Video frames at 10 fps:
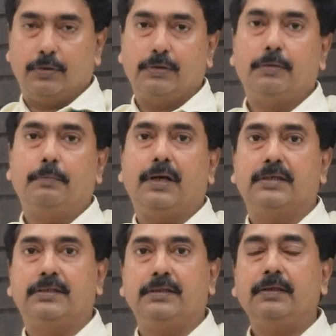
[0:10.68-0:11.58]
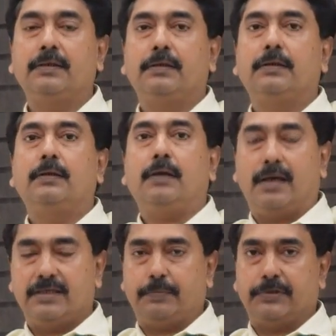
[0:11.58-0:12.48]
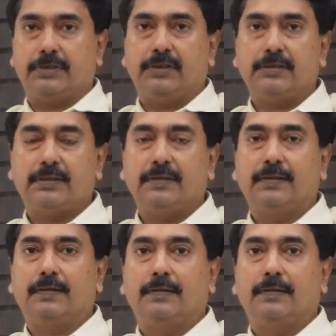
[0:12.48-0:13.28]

Bagchi, eye specialist.